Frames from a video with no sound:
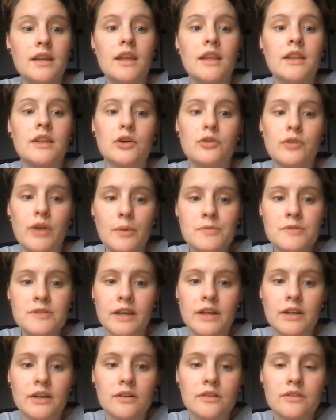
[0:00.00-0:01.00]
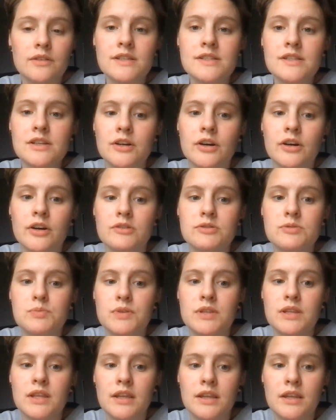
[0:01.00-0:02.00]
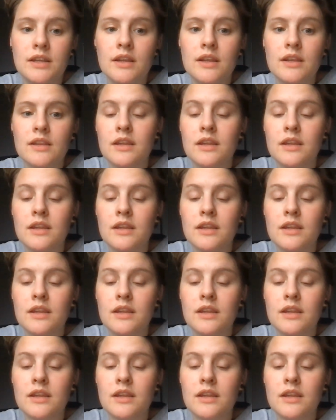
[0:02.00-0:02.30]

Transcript: in the Krebs cycle, this occurs within